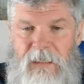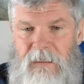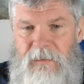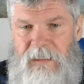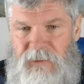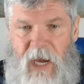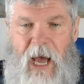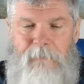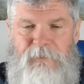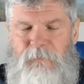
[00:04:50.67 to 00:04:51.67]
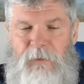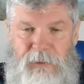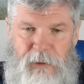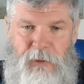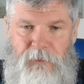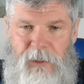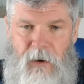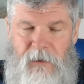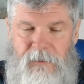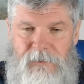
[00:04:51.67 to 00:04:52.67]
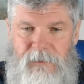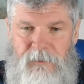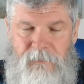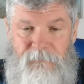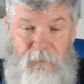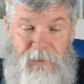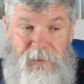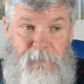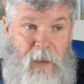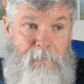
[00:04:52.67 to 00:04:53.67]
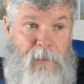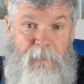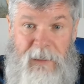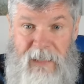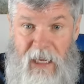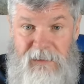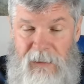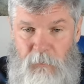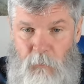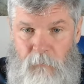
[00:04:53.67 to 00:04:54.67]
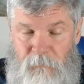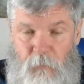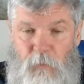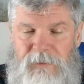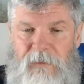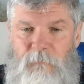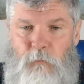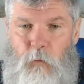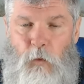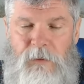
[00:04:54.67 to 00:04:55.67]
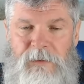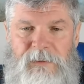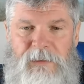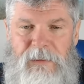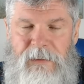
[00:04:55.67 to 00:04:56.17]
The jobs for the security guards, for this Panyaza force of wardens,